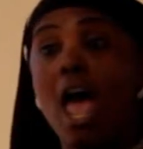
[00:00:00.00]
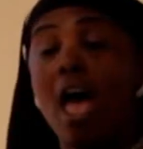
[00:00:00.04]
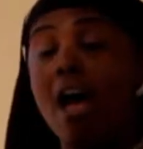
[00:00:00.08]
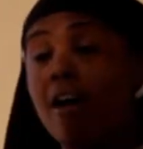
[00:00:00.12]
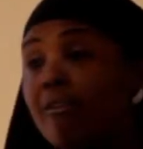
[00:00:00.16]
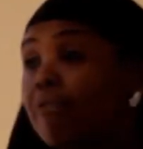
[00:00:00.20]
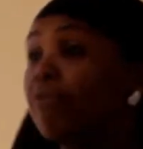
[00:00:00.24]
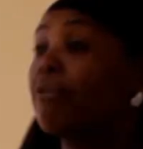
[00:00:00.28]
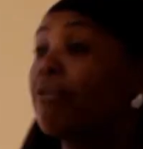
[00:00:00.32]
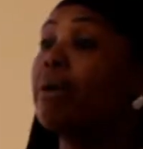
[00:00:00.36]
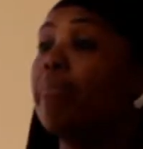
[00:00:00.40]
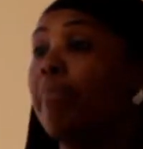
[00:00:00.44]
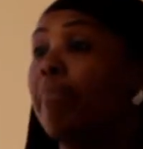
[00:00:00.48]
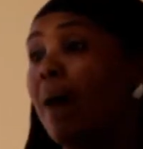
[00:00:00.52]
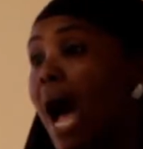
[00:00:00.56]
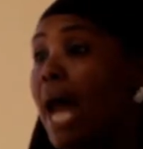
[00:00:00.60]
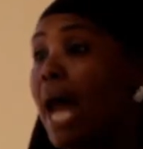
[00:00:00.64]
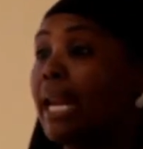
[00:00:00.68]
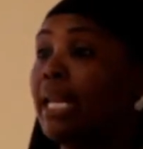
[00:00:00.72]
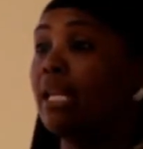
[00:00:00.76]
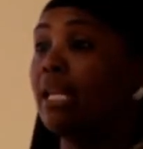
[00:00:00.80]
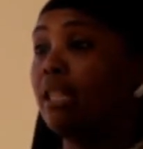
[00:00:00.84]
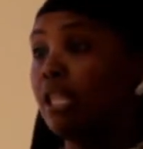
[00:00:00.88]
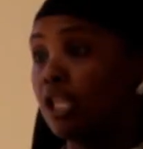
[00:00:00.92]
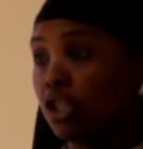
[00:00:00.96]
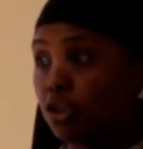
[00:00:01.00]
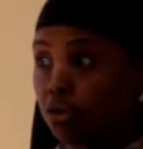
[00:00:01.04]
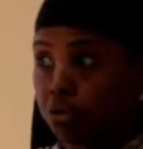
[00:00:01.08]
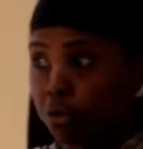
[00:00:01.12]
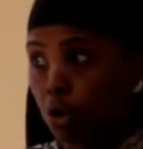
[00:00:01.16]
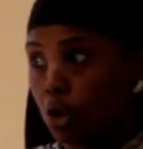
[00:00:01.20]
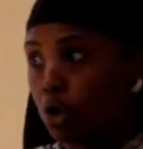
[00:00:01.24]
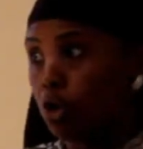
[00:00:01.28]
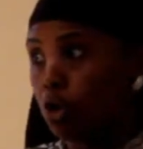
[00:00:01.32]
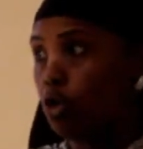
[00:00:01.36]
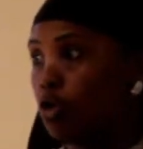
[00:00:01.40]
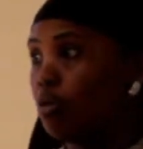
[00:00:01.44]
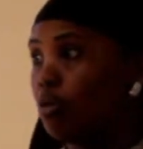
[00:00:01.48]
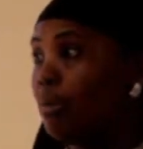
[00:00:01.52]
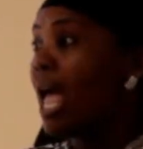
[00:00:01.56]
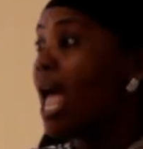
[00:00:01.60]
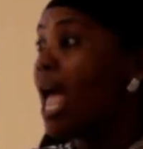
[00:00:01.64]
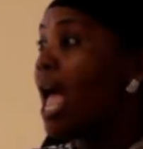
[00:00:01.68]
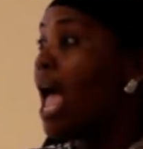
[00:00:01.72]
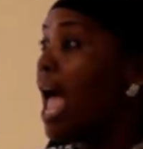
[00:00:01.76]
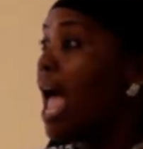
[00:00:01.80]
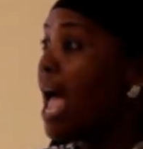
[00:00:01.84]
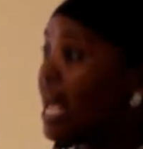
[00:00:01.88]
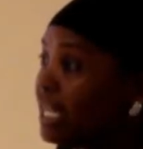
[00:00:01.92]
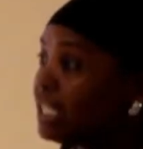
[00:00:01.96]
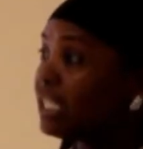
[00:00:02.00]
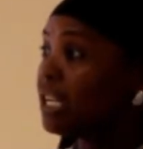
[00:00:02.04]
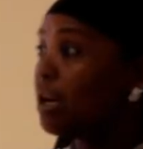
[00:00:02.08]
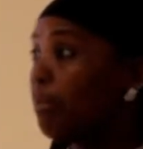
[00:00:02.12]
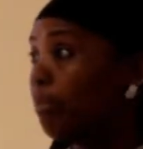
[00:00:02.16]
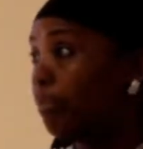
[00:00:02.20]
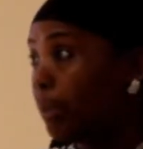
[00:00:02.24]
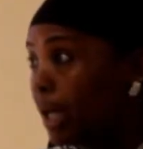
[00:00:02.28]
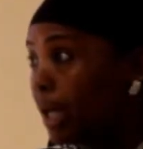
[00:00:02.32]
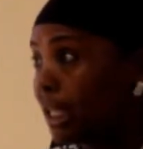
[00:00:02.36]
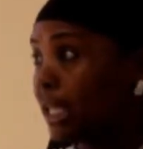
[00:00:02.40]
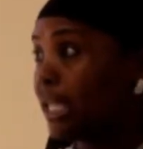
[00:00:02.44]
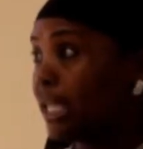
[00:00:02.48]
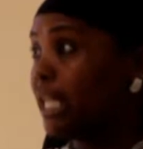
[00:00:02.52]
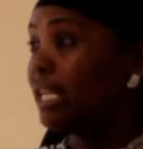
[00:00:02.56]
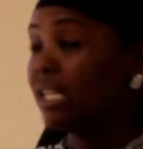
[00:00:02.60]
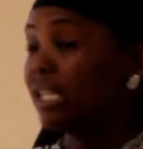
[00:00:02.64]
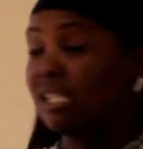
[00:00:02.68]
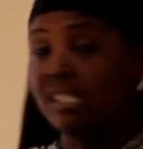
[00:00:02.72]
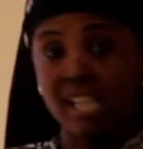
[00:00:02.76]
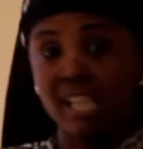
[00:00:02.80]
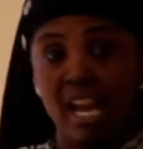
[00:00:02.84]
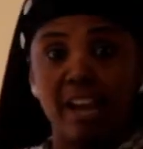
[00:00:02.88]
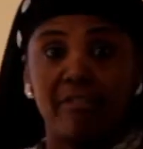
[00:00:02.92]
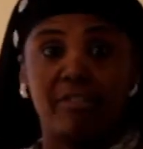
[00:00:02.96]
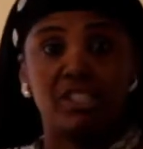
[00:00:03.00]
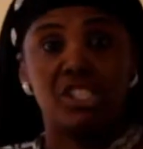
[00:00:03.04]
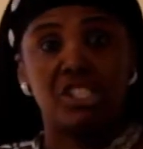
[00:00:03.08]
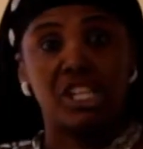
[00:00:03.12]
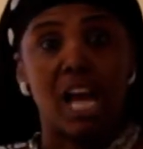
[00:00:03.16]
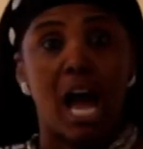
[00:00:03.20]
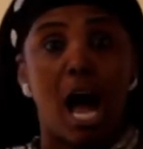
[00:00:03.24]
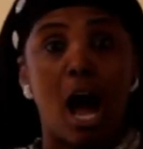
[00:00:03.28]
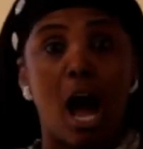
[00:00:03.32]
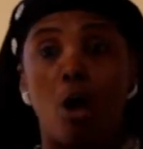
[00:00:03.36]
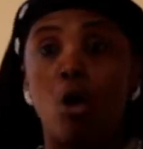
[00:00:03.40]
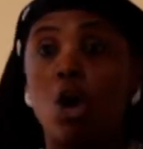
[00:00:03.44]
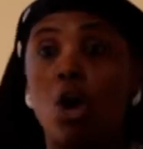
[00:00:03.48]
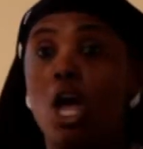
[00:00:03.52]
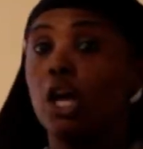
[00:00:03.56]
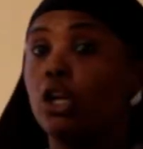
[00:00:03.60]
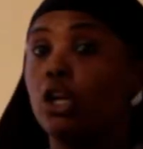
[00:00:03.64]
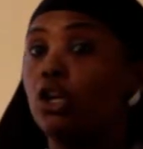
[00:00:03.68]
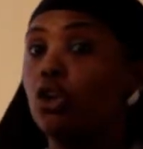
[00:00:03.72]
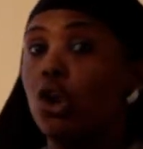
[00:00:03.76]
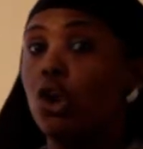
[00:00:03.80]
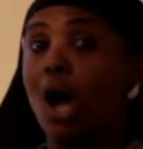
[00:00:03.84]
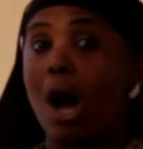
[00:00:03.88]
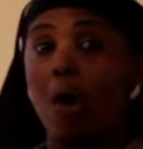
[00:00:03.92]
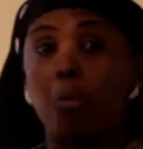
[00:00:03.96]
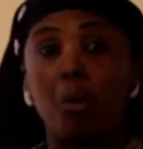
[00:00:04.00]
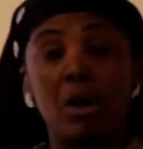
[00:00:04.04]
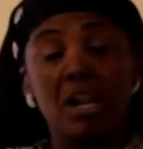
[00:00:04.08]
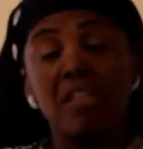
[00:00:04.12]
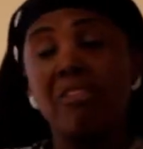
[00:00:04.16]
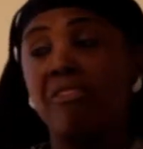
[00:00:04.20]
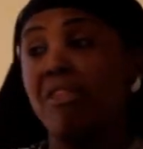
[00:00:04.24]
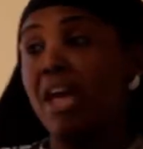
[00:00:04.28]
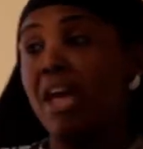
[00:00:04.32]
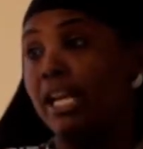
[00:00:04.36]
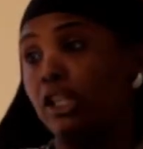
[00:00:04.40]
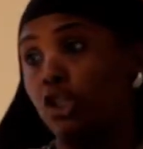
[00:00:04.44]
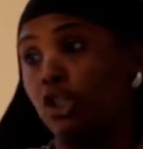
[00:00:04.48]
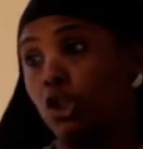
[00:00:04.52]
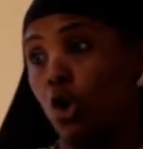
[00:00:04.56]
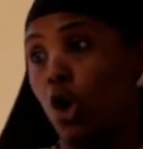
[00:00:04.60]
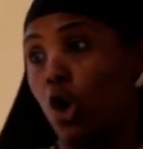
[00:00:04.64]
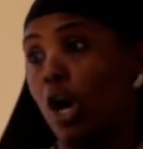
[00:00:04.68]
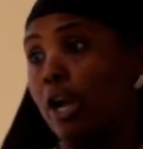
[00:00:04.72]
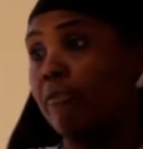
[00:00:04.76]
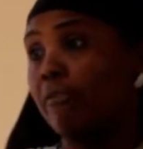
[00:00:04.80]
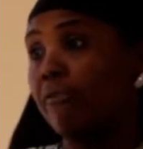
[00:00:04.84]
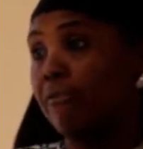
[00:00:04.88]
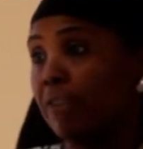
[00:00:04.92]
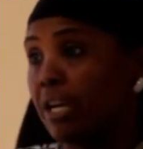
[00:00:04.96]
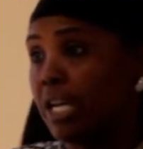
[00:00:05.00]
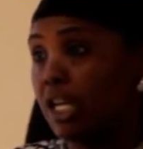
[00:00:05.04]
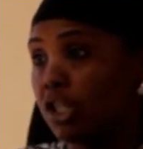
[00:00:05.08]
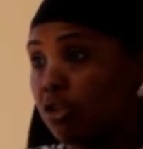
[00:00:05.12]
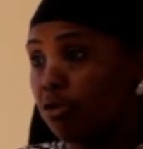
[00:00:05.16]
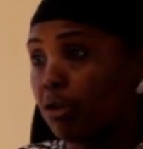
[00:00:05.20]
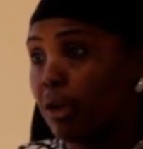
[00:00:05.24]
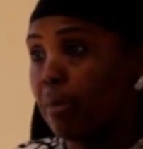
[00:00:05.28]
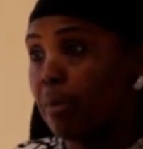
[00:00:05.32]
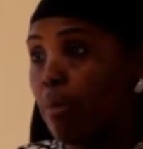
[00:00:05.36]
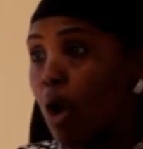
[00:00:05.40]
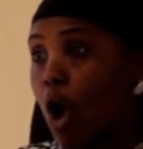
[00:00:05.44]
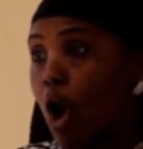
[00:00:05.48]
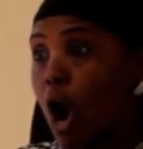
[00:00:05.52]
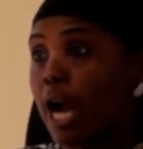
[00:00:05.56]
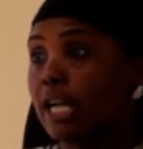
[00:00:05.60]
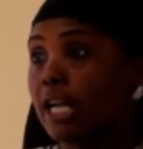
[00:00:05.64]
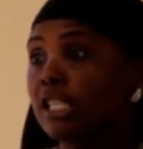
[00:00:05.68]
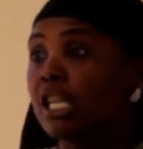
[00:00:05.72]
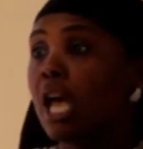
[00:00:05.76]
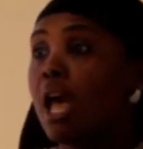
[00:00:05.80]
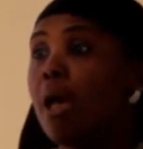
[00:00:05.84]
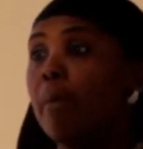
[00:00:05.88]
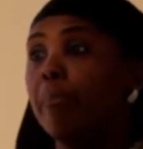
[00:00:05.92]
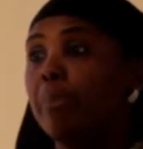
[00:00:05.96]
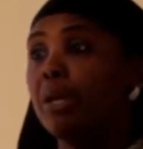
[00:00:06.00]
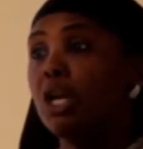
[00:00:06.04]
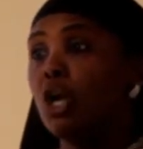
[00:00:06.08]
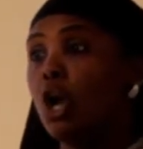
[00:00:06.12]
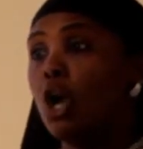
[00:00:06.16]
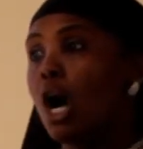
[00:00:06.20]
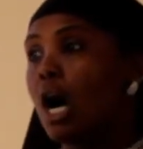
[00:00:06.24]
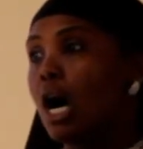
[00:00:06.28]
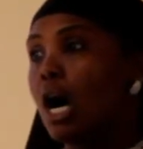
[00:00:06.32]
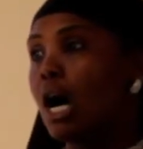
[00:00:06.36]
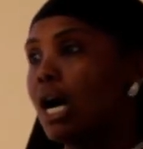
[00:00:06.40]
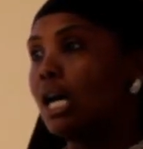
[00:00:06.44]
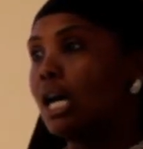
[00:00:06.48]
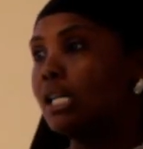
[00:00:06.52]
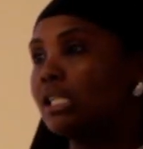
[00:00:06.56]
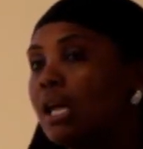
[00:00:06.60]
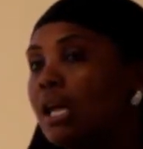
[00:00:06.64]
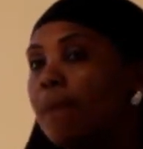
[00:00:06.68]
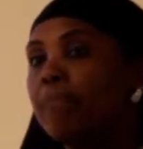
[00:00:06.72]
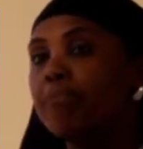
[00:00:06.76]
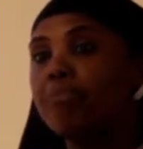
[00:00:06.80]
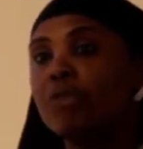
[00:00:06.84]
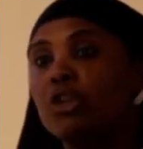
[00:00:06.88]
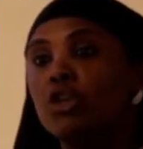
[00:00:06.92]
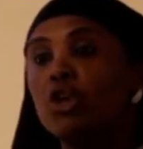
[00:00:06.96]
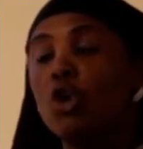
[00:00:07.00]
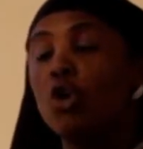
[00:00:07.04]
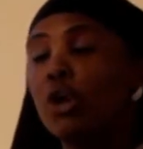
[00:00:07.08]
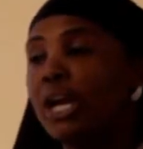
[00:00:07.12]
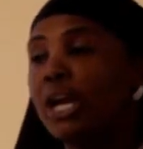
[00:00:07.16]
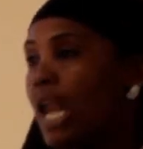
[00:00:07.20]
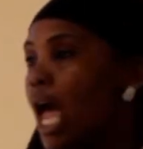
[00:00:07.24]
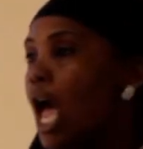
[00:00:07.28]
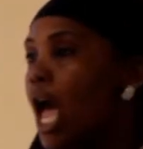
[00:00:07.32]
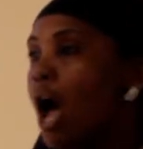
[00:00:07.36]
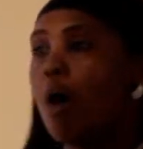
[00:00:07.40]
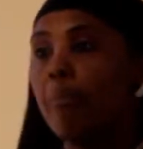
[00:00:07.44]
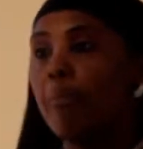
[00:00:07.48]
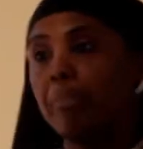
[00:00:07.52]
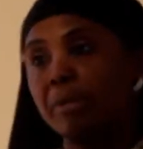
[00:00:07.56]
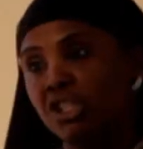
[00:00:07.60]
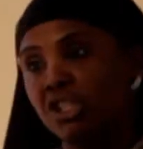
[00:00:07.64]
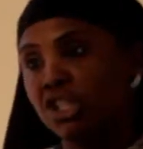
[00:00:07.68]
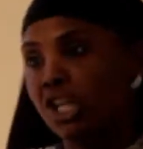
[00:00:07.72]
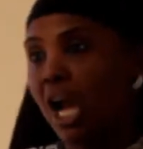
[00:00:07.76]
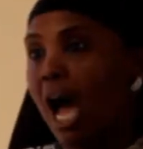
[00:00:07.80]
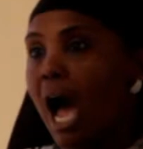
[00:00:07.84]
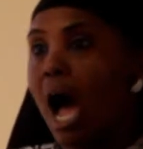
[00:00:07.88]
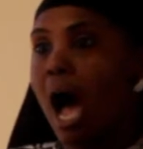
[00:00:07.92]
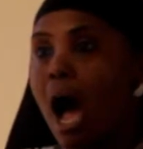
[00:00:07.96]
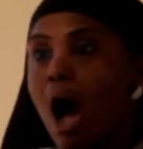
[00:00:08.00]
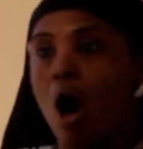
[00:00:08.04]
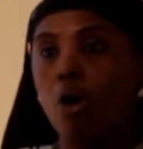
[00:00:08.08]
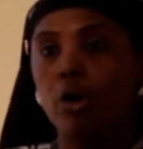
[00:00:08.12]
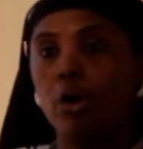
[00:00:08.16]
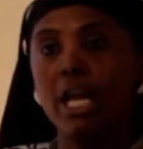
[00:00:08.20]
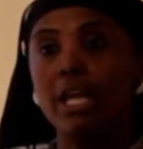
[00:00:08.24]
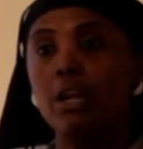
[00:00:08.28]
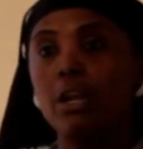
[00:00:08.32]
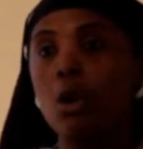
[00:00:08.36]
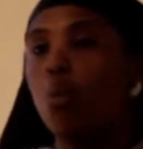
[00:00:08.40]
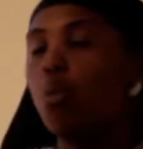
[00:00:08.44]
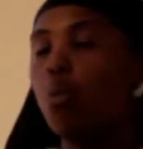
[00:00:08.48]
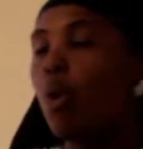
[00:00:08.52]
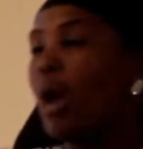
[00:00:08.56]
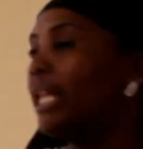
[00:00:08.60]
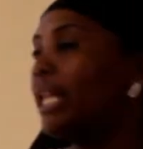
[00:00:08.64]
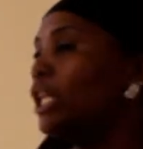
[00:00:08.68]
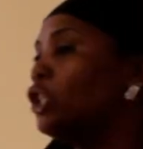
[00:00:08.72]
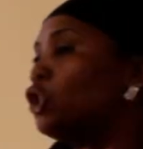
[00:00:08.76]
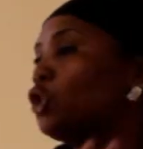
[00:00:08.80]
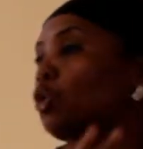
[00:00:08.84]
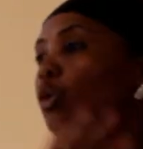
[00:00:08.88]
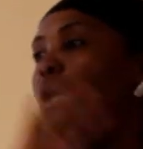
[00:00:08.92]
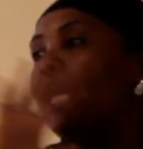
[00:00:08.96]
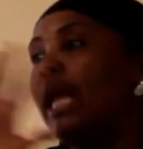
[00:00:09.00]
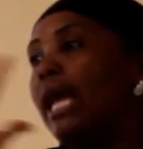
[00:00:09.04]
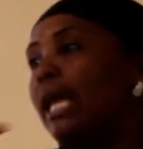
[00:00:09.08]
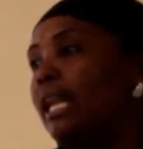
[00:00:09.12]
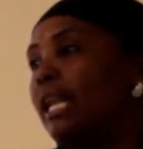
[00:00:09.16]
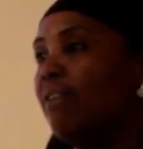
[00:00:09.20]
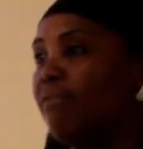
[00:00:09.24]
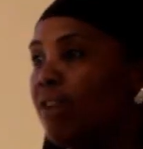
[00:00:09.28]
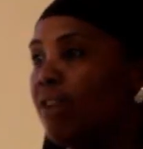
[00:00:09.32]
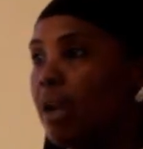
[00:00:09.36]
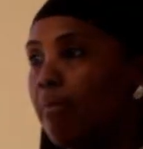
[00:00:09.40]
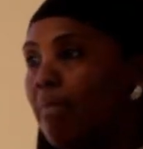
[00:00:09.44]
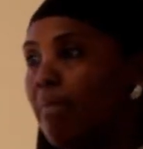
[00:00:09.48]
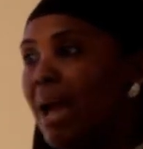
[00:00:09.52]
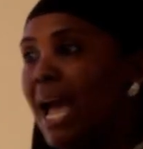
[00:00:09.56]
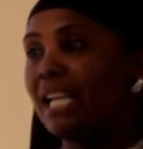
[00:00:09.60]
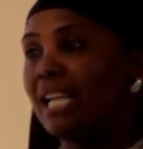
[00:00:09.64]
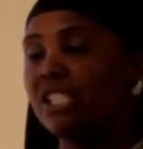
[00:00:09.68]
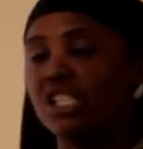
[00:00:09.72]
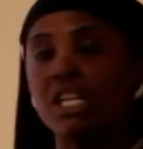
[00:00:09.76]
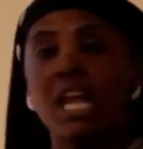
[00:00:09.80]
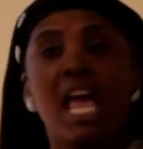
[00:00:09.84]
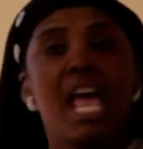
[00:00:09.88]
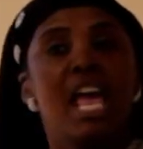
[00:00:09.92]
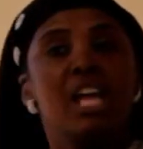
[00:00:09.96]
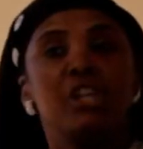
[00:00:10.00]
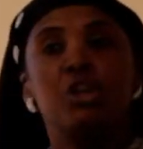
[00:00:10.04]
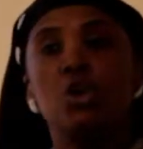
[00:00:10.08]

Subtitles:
Everybody in this room has an ability to save a child. You know, I want to thank Jordan for his remarks, because you can help a child in a way that you can't even imagine.